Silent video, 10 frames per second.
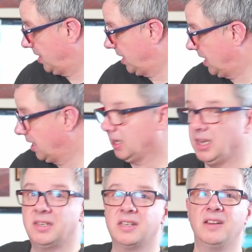I'd
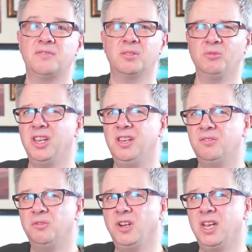like to have some light
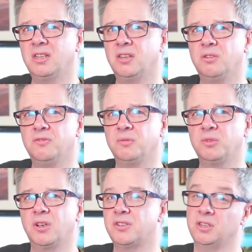reflected off it,
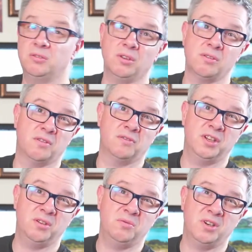because I do a lot of
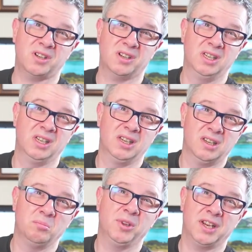video work.
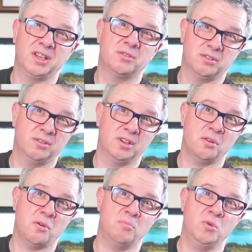I'm planning on doing a
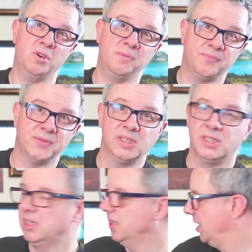lot more,
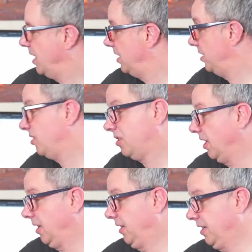and I just
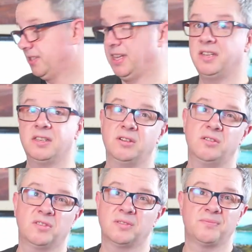like the aesthetic
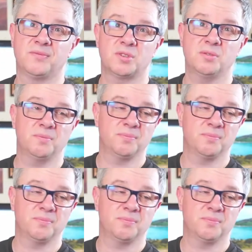of it. So